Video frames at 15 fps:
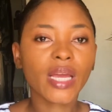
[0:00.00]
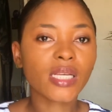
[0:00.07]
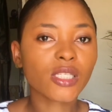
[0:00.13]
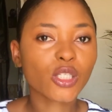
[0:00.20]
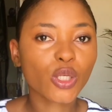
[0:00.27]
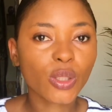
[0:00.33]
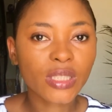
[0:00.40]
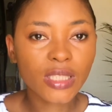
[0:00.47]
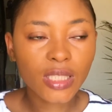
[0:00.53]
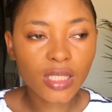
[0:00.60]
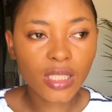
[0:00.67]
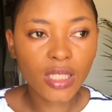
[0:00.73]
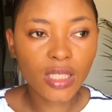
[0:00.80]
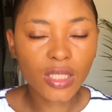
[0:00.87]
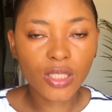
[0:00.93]
so
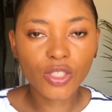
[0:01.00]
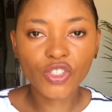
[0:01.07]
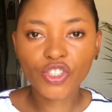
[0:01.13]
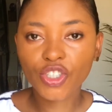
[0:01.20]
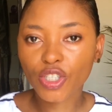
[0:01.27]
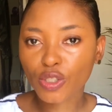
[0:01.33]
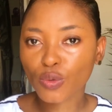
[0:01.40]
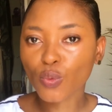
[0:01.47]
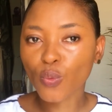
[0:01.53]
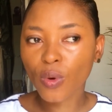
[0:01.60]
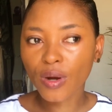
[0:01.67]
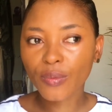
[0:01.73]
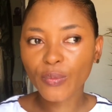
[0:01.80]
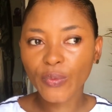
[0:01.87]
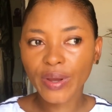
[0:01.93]
this is just
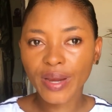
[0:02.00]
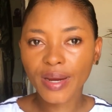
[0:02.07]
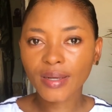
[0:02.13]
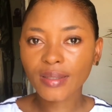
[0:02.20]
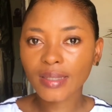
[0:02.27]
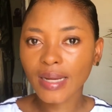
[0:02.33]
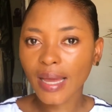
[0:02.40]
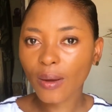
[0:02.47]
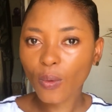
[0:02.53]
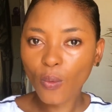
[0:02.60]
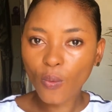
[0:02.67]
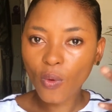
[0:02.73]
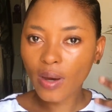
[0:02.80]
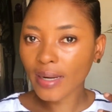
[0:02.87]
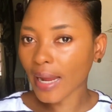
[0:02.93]
one wear, like
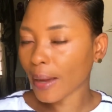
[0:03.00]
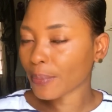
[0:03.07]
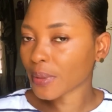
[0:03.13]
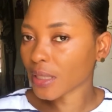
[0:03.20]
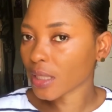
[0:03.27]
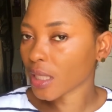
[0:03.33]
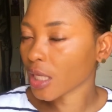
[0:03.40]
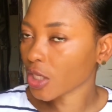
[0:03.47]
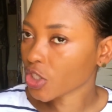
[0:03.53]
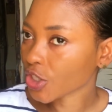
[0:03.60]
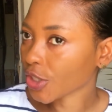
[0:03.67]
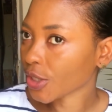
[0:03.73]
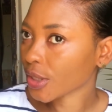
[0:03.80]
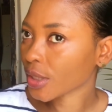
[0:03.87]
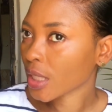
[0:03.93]
one application.